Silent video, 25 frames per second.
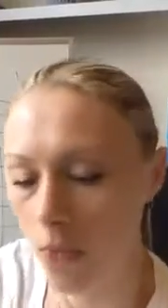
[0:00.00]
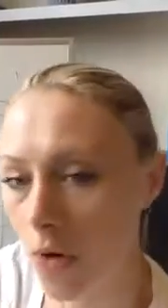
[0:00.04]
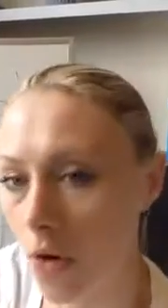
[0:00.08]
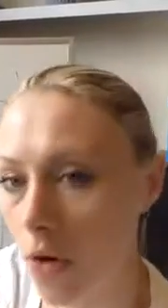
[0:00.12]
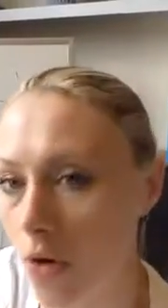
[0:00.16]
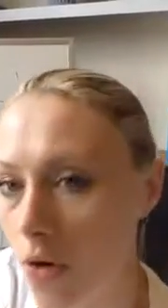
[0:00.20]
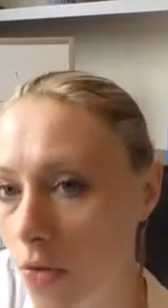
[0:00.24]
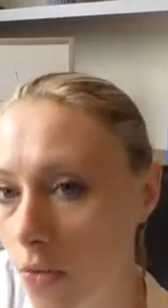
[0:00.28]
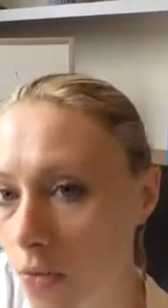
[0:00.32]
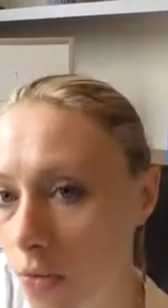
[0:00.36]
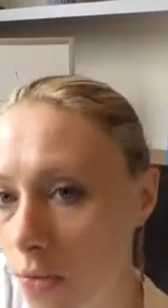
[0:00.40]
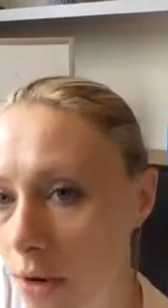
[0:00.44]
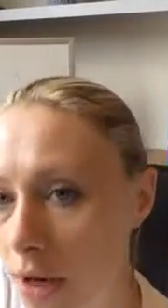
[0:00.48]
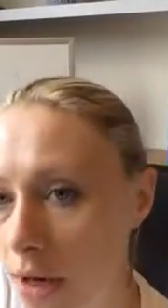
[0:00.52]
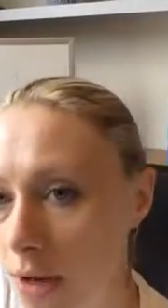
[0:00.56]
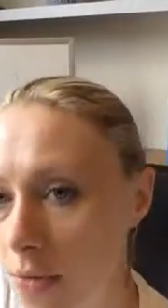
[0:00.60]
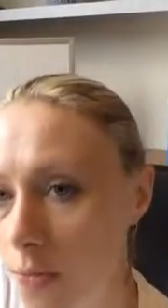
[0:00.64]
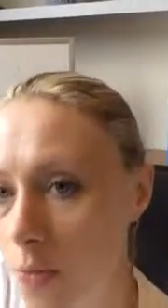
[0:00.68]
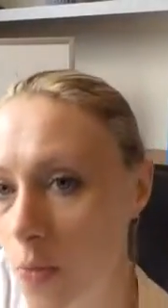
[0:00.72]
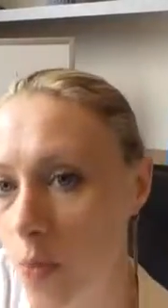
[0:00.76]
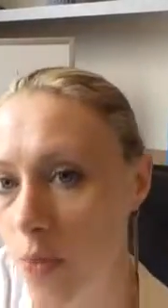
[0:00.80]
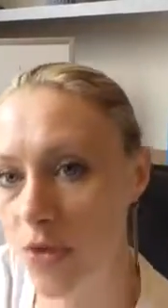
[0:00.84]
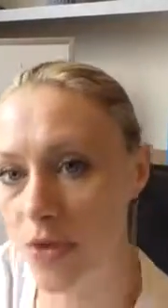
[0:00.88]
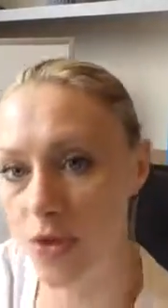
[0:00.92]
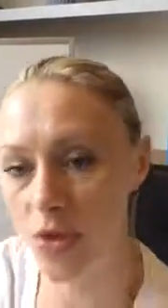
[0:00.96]
All right,
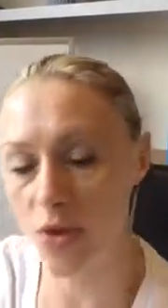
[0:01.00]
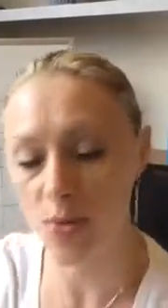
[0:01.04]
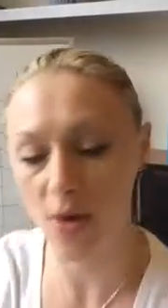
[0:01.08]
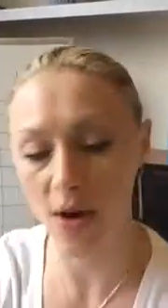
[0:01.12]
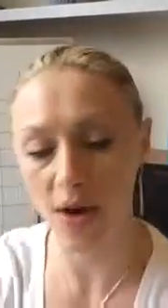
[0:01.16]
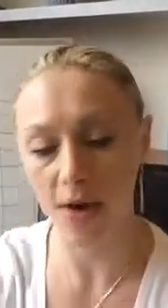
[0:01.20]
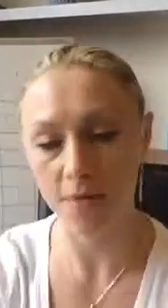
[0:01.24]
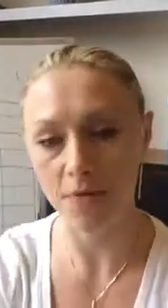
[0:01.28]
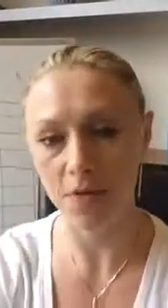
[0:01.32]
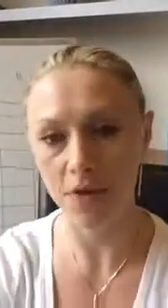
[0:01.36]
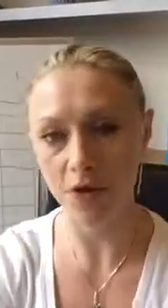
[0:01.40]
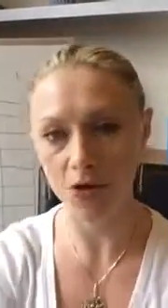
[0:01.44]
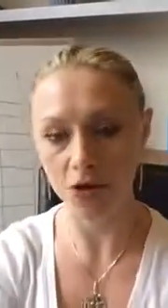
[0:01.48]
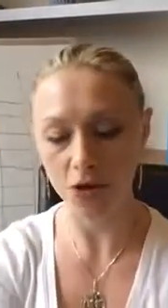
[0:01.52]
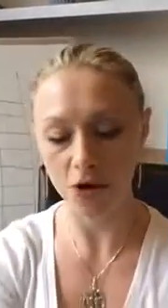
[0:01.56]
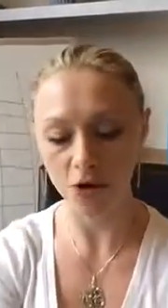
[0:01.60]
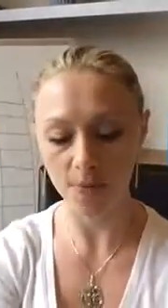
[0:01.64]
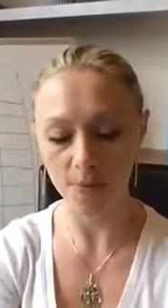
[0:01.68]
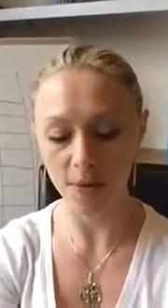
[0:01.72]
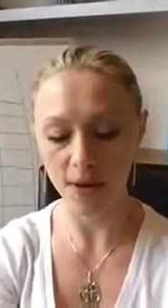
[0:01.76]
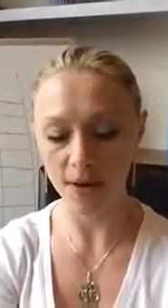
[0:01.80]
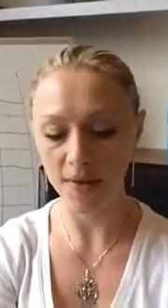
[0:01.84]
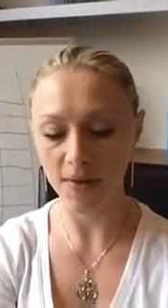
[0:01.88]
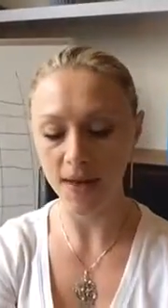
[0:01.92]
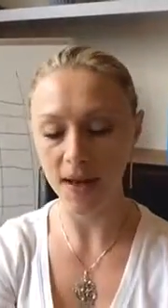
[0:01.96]
once you have the
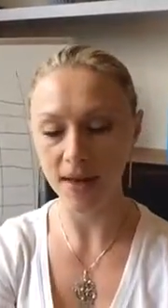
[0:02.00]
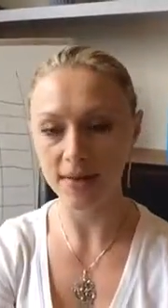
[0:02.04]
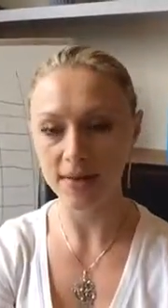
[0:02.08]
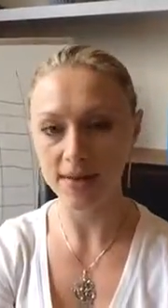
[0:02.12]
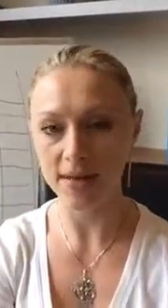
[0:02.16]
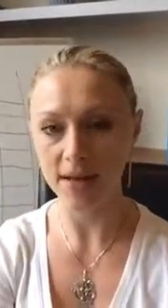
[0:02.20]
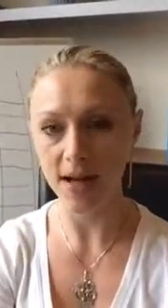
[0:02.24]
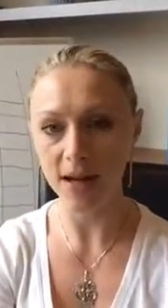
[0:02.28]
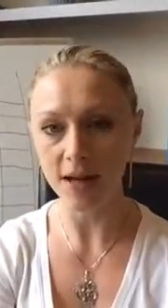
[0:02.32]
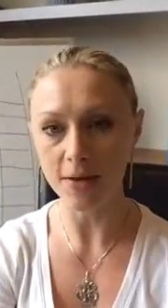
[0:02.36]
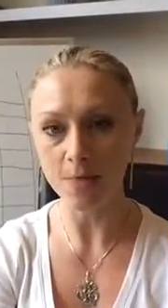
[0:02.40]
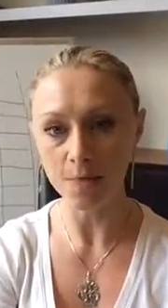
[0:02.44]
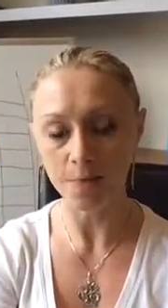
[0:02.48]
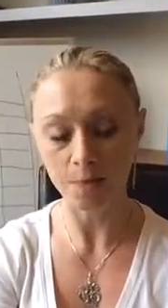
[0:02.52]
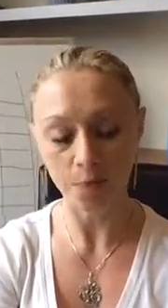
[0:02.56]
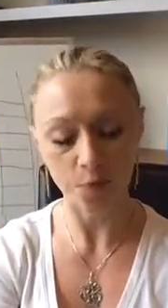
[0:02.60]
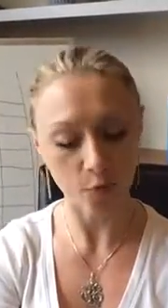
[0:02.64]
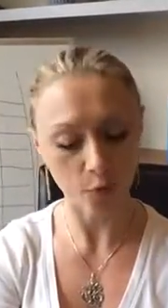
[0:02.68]
term on that side,